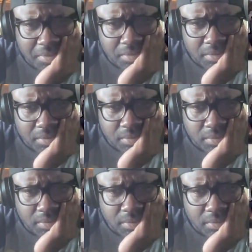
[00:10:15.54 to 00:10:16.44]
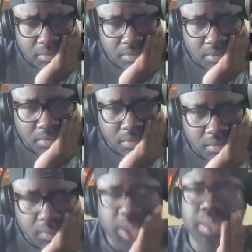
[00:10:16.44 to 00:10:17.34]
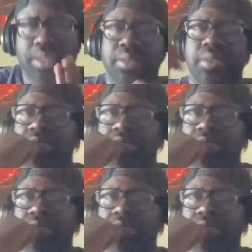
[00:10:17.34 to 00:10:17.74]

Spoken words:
[no speech]